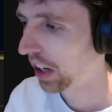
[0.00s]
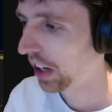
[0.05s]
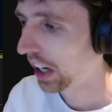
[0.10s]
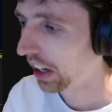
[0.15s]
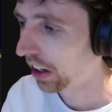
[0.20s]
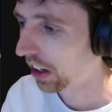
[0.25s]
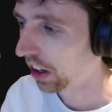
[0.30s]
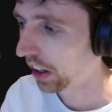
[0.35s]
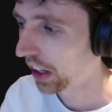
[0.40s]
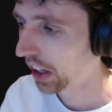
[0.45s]

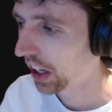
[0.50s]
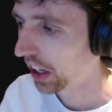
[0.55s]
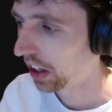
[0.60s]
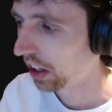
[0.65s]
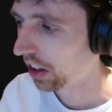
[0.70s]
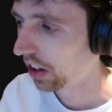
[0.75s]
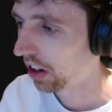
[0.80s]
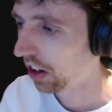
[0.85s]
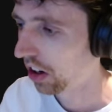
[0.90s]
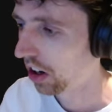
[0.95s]
had
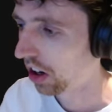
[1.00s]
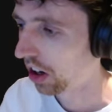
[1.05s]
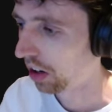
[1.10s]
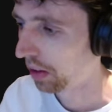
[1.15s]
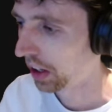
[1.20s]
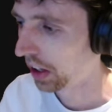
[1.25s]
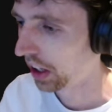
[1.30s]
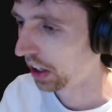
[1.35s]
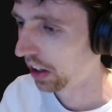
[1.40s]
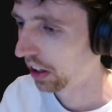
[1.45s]
Arcane
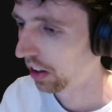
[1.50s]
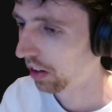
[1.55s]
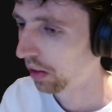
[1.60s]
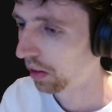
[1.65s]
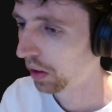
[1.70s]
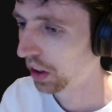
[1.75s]
Harmony